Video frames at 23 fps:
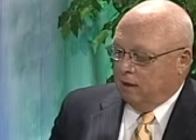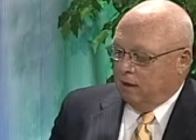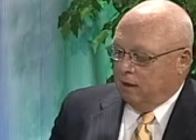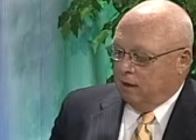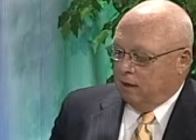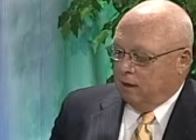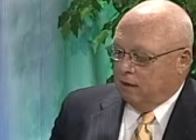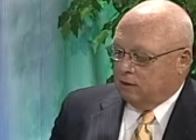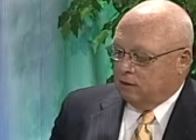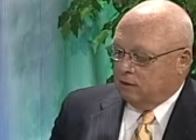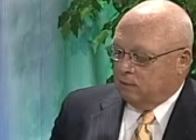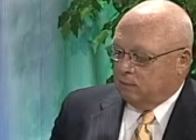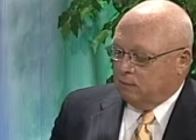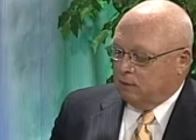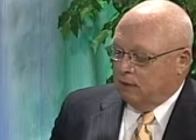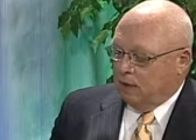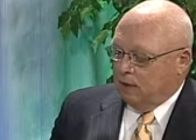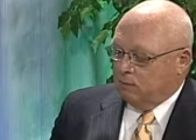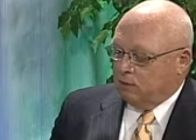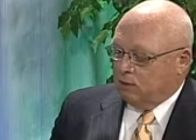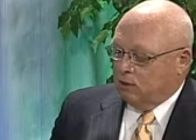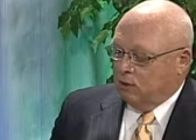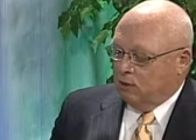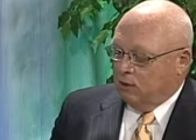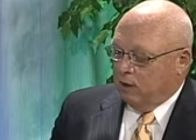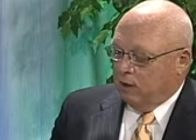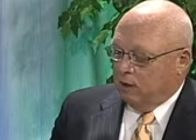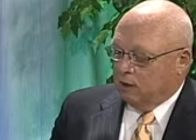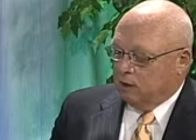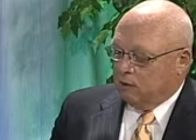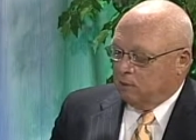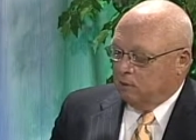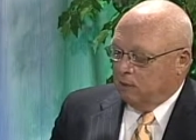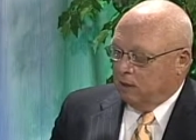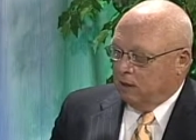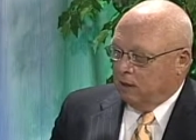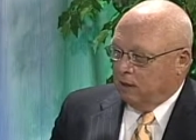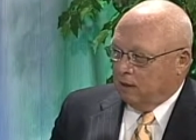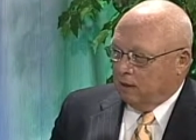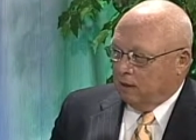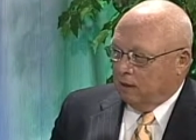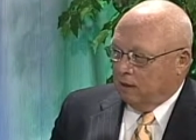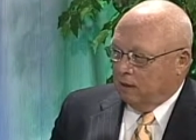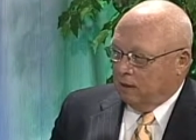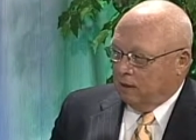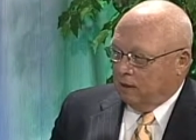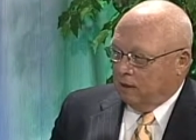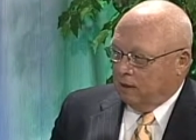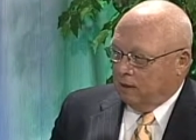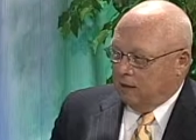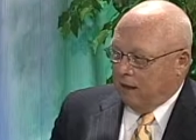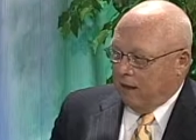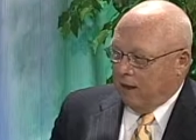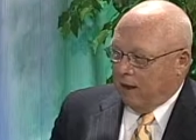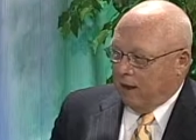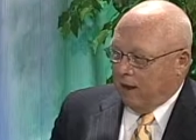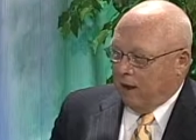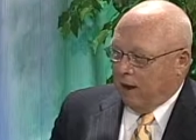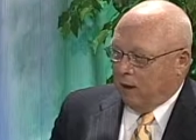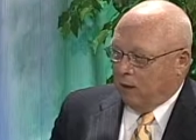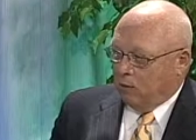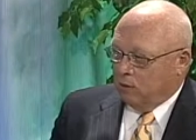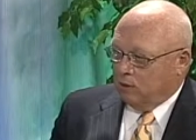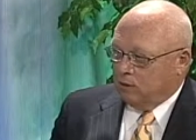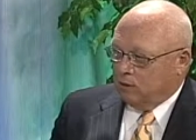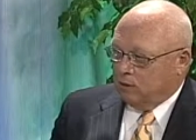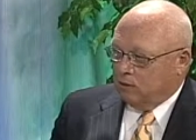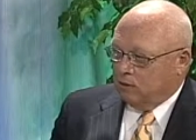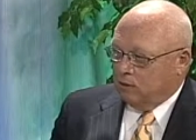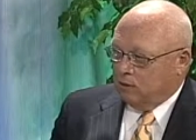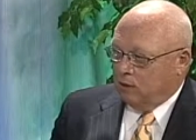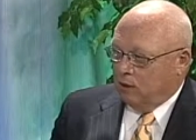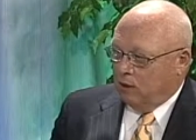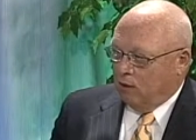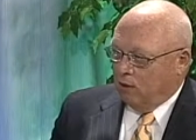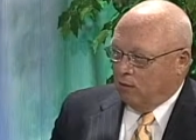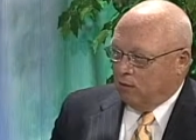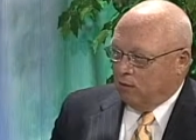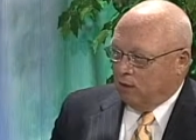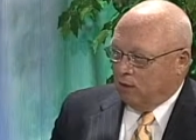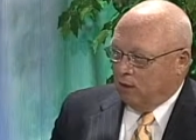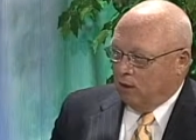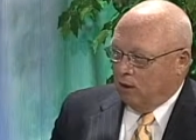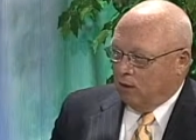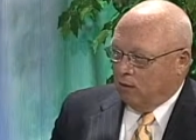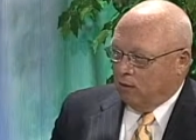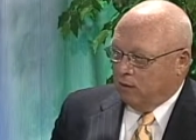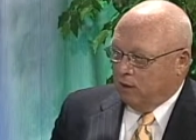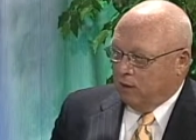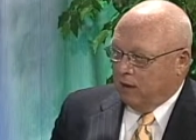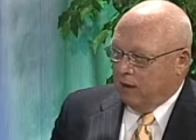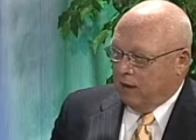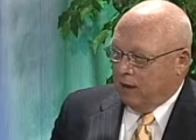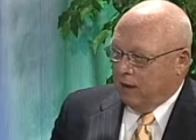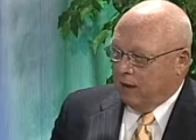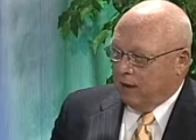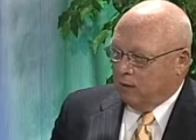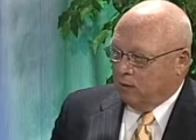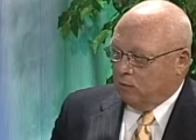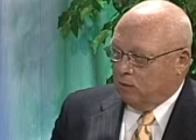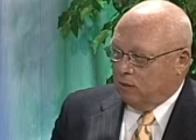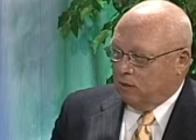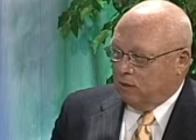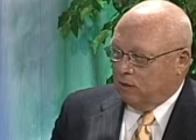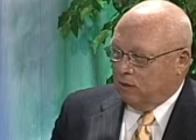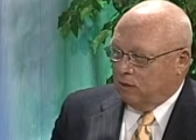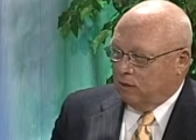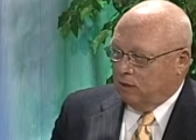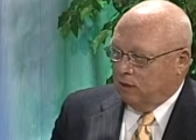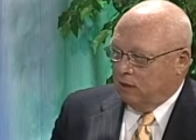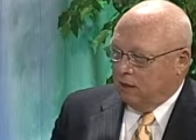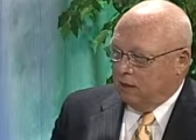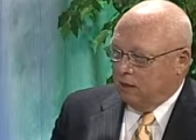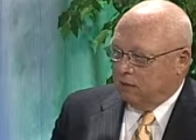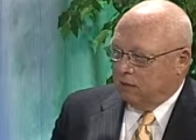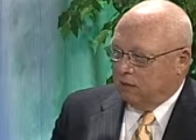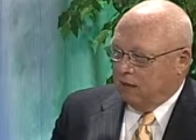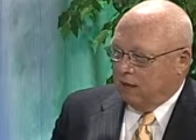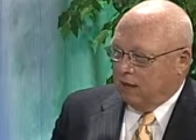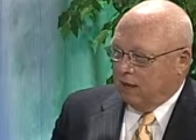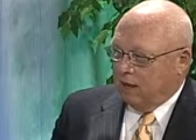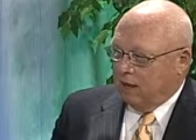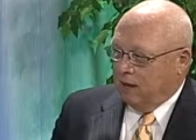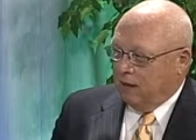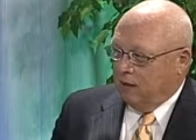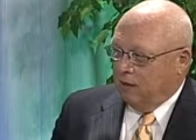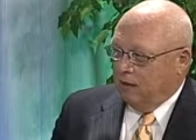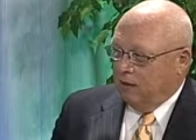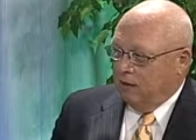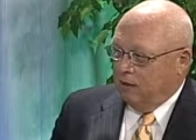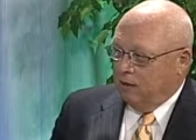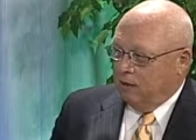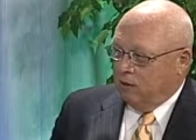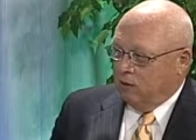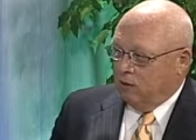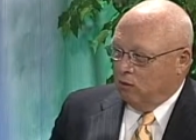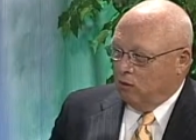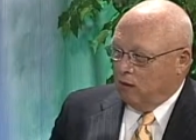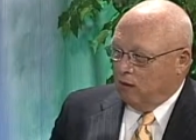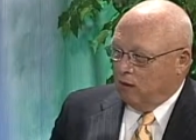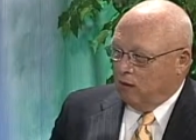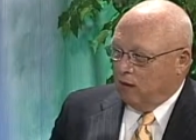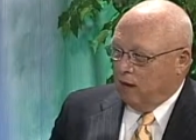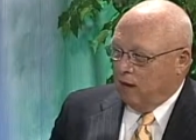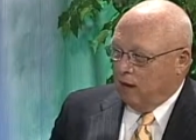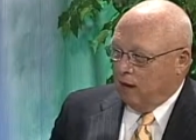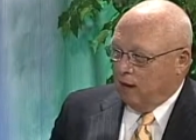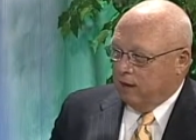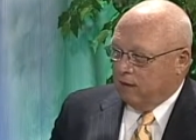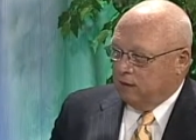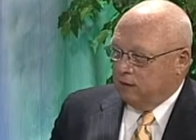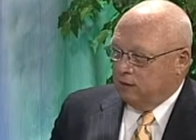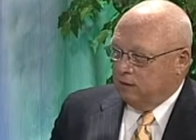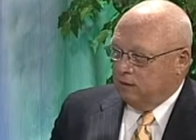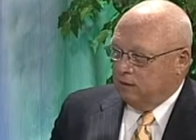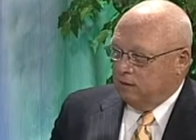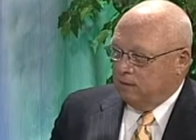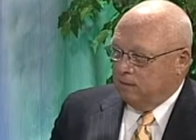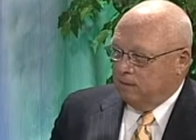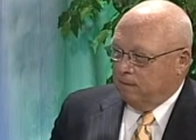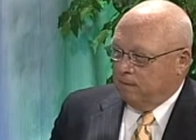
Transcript: uh, sometimes go and spend night hours on on the line with kids they had who are in college.